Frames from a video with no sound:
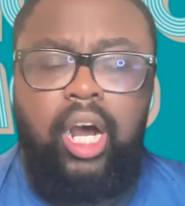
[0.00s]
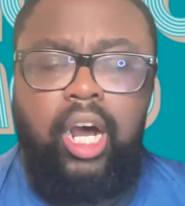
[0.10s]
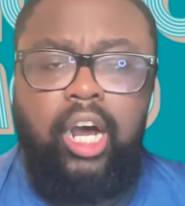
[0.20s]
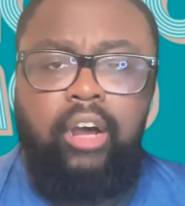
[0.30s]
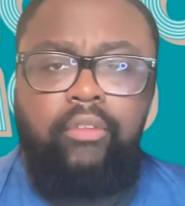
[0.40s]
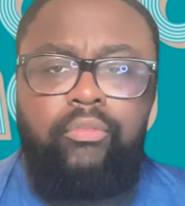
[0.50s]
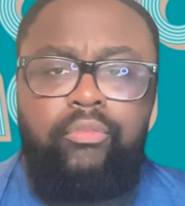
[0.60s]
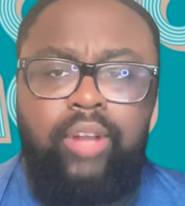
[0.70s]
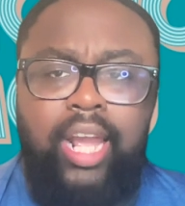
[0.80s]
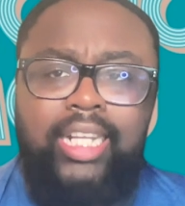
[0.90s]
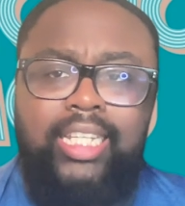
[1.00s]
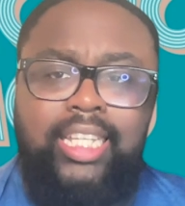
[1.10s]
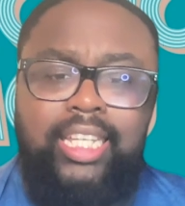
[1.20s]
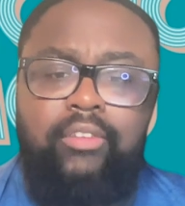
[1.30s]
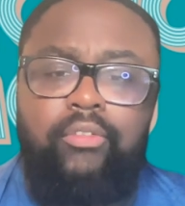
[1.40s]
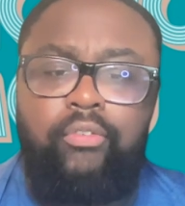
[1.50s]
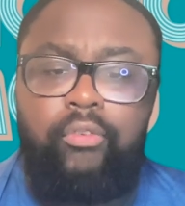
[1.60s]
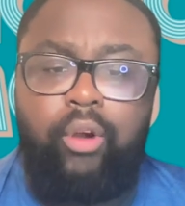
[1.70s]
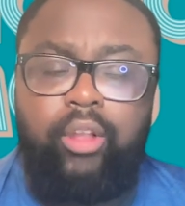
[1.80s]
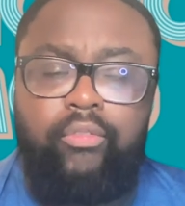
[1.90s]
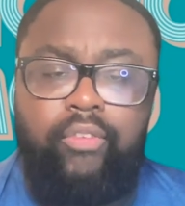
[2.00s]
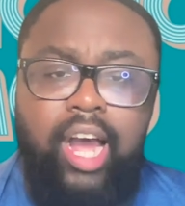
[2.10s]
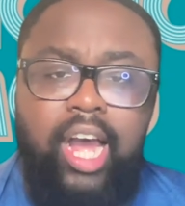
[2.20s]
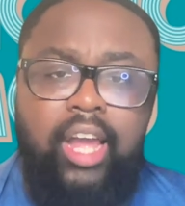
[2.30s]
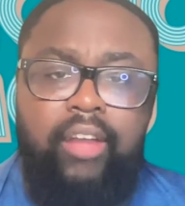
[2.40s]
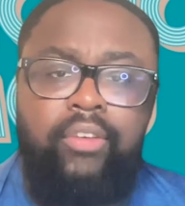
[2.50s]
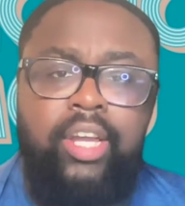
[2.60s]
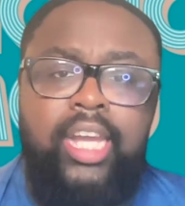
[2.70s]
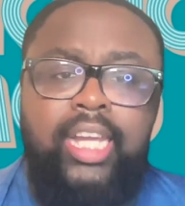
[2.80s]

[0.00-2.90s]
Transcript: of 1945.